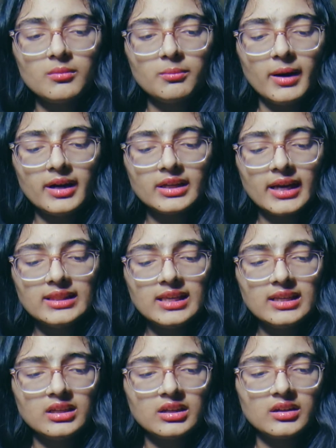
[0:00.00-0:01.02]
But I
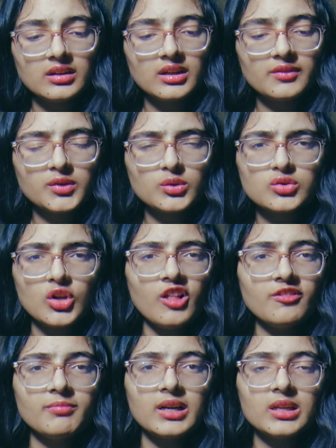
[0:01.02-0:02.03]
think if you
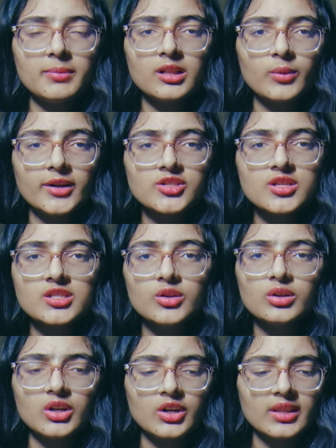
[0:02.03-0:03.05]
solve multiple questions,
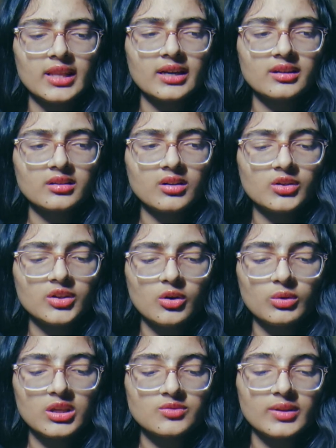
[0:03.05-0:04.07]
you'd learn that on
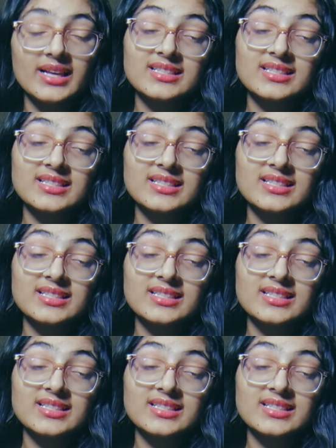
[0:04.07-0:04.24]
your own as well,